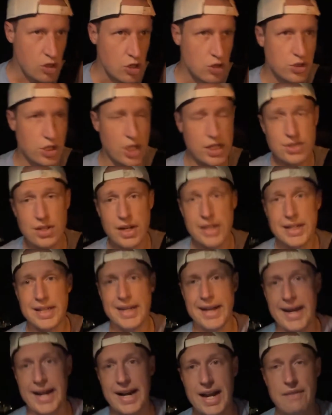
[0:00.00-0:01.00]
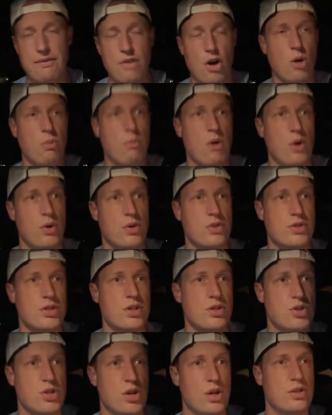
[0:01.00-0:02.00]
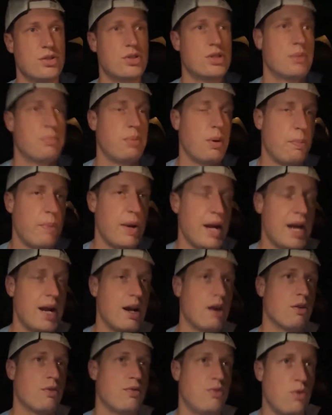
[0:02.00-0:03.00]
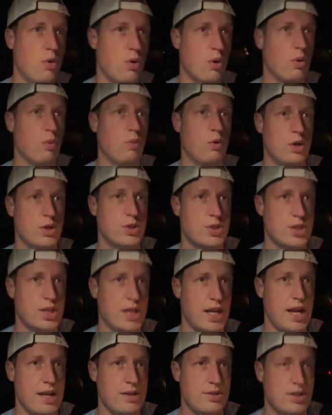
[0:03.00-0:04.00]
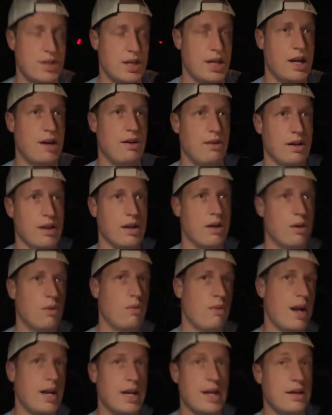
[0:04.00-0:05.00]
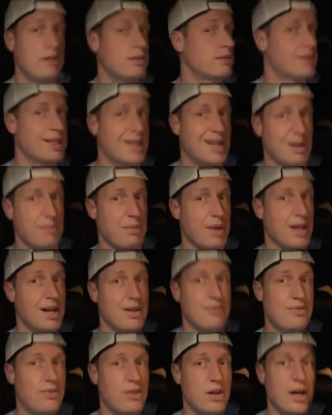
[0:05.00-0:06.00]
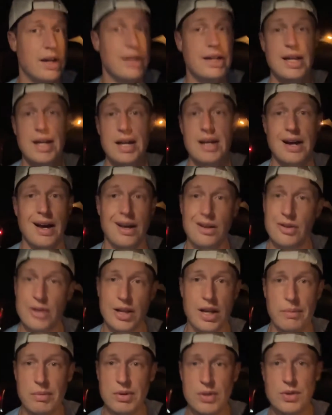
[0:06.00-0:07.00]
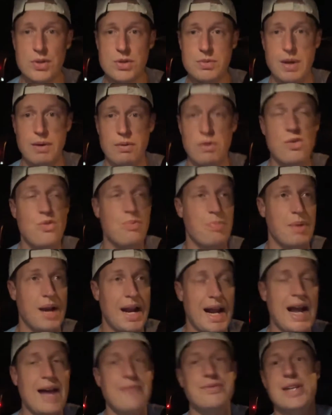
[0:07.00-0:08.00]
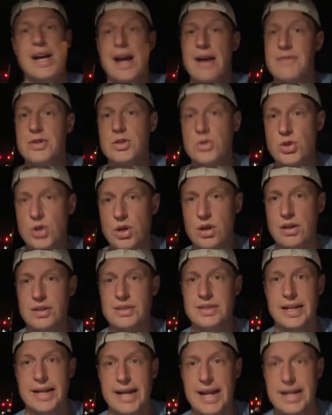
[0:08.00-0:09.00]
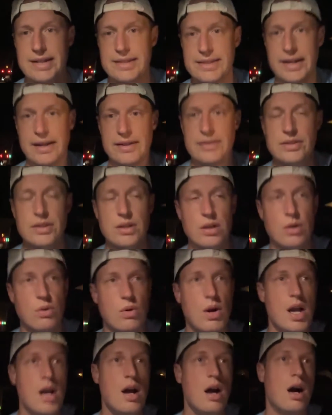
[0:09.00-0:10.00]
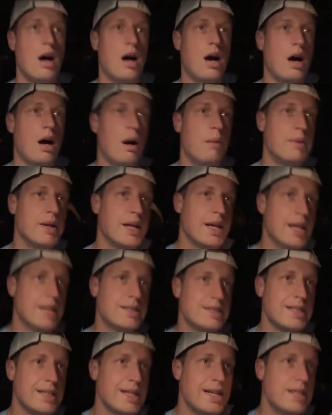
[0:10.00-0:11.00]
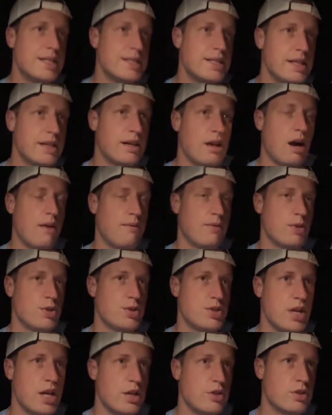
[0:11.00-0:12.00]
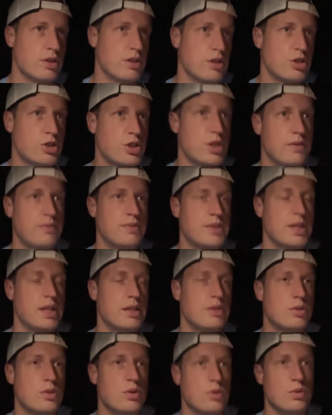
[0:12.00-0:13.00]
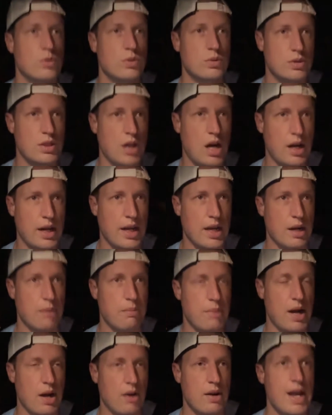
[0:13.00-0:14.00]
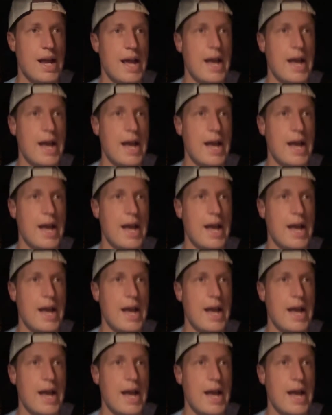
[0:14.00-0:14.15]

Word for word: just like you got to have homeowners insurance to prepare for worst case scenario, right? I don't think I'm going to flood. I don't think I'm going to lose my roof, but I have to have insurance in case I do. Um, it's an easy conversation to shift into talking about